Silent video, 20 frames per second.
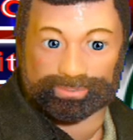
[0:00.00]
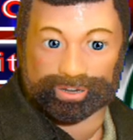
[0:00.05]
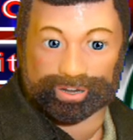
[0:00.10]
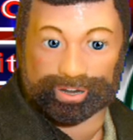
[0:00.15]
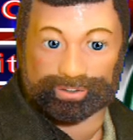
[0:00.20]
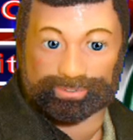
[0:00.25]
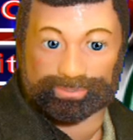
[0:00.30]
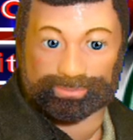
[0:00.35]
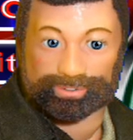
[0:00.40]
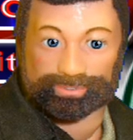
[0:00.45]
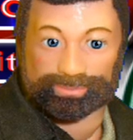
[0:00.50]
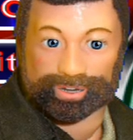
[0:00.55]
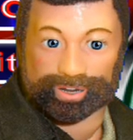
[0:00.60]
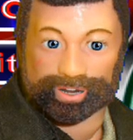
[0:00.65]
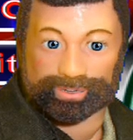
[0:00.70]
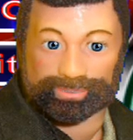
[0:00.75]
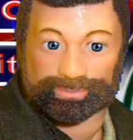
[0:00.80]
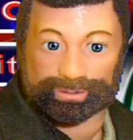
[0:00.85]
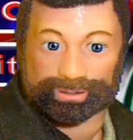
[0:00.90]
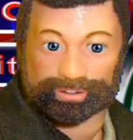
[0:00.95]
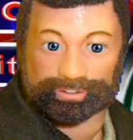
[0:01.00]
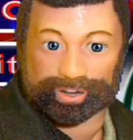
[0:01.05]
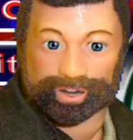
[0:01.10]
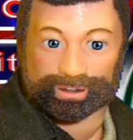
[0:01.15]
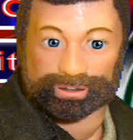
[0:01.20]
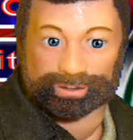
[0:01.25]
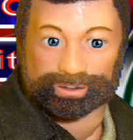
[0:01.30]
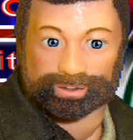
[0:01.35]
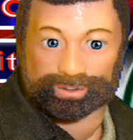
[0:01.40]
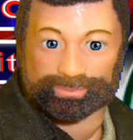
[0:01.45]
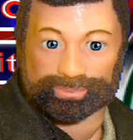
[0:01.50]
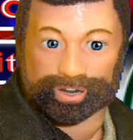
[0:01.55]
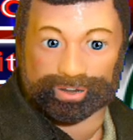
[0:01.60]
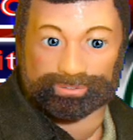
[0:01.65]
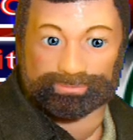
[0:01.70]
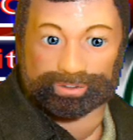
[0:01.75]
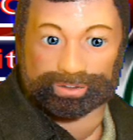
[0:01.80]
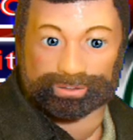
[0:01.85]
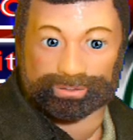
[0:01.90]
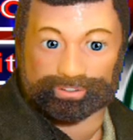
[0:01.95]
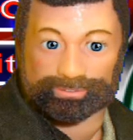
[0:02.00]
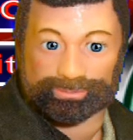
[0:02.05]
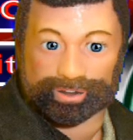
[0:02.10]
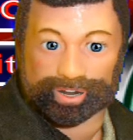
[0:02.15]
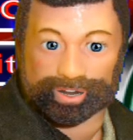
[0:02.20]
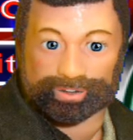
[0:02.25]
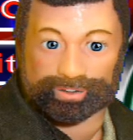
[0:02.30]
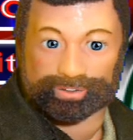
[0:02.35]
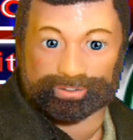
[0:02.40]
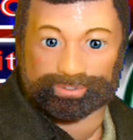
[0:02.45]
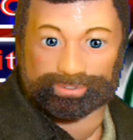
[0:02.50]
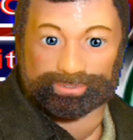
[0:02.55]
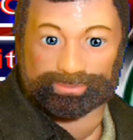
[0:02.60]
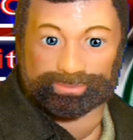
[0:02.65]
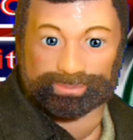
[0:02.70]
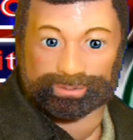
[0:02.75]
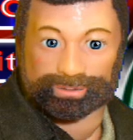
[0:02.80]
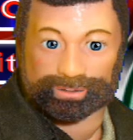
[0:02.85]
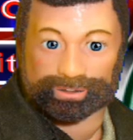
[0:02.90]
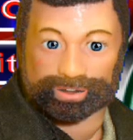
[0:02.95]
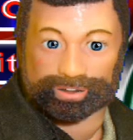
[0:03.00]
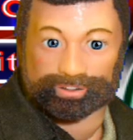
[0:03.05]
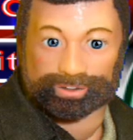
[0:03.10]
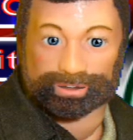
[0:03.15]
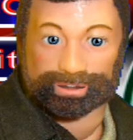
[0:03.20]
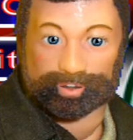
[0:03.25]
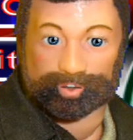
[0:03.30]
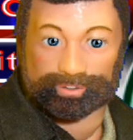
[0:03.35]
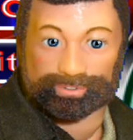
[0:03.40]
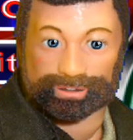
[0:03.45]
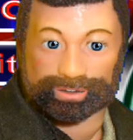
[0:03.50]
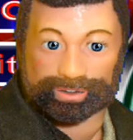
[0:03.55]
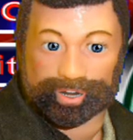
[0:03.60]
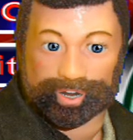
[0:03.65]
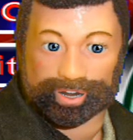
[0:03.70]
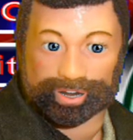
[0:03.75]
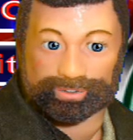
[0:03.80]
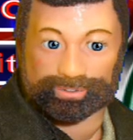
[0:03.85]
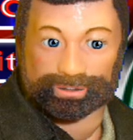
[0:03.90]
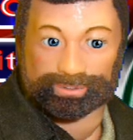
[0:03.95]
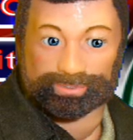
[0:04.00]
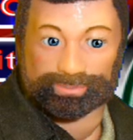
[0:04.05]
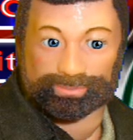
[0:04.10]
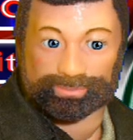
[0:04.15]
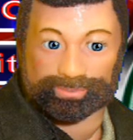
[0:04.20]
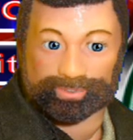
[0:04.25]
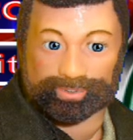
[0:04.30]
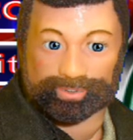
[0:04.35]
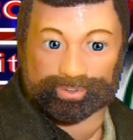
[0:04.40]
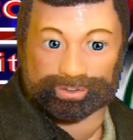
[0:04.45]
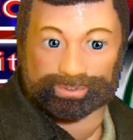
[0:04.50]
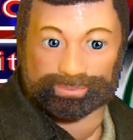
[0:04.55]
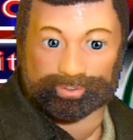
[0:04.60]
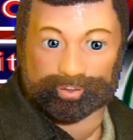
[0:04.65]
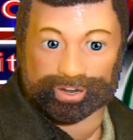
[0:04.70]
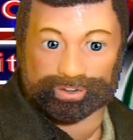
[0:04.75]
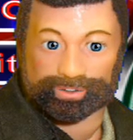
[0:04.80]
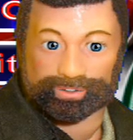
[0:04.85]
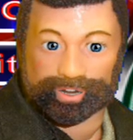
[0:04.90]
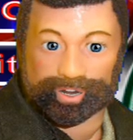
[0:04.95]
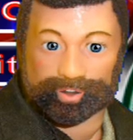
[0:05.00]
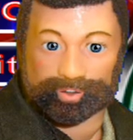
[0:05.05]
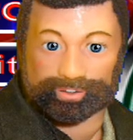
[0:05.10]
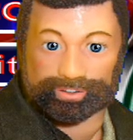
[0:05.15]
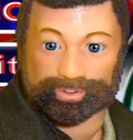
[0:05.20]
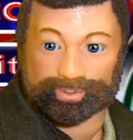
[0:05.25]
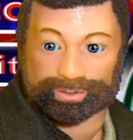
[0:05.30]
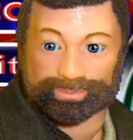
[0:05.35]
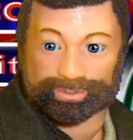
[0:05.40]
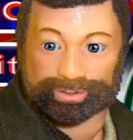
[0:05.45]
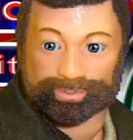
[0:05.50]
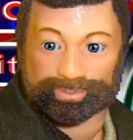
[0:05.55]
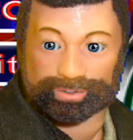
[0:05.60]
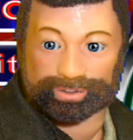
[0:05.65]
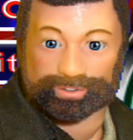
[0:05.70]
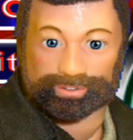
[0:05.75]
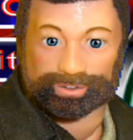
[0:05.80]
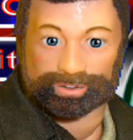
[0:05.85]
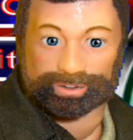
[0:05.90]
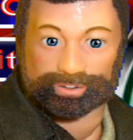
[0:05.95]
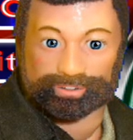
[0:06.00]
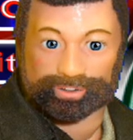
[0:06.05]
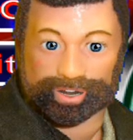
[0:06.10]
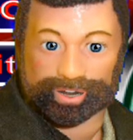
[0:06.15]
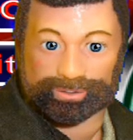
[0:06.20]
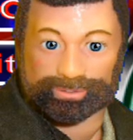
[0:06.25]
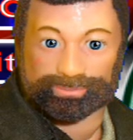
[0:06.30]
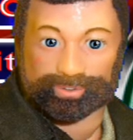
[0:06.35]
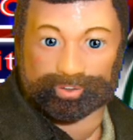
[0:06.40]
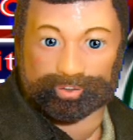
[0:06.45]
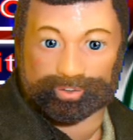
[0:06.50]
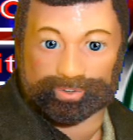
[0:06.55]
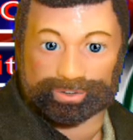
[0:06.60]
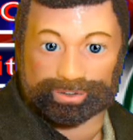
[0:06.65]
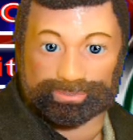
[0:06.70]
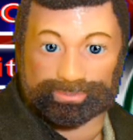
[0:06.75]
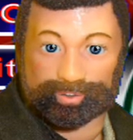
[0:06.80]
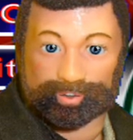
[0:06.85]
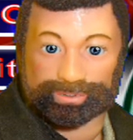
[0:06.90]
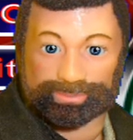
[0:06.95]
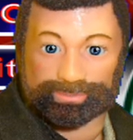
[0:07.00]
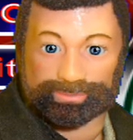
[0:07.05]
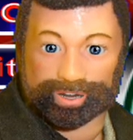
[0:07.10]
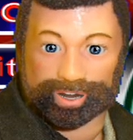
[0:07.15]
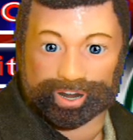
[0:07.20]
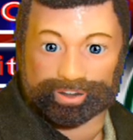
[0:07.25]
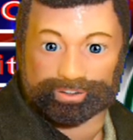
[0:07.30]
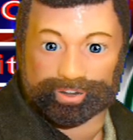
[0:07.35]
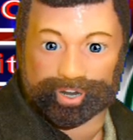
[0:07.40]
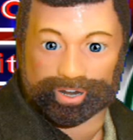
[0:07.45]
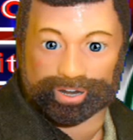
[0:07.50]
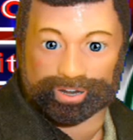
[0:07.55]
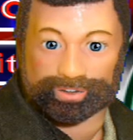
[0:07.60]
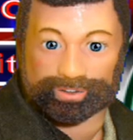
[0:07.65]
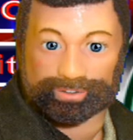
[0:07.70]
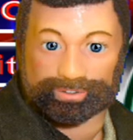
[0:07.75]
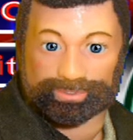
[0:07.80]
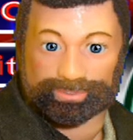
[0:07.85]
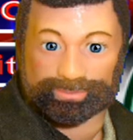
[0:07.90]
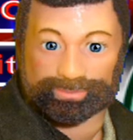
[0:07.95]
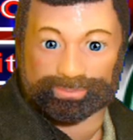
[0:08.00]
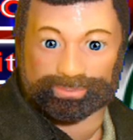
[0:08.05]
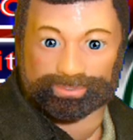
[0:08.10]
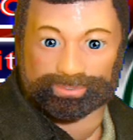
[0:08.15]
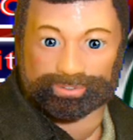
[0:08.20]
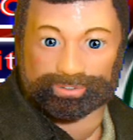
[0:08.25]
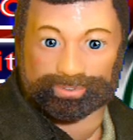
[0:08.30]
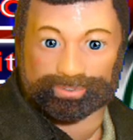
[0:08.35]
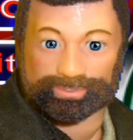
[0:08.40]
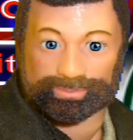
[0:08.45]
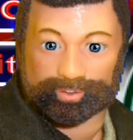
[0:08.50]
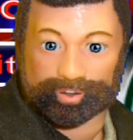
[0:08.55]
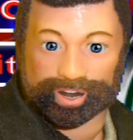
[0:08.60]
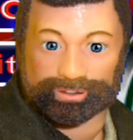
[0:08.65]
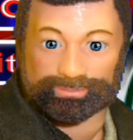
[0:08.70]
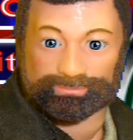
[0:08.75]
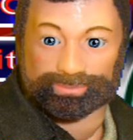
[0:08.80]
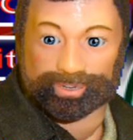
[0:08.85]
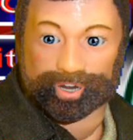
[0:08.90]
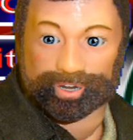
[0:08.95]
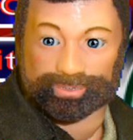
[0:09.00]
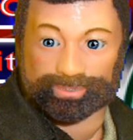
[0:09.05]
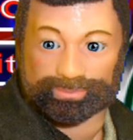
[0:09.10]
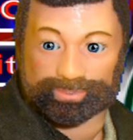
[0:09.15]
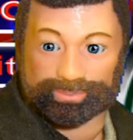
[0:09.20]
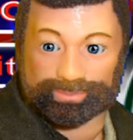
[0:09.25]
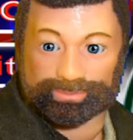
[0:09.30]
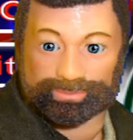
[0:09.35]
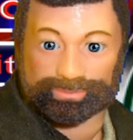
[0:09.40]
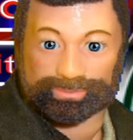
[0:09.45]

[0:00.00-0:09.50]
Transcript: uh, and again, I'm just going to say Motrin from now on, is every six hours. So if you wanted to alternate the two drugs, you could give Tylenol at 12 noon,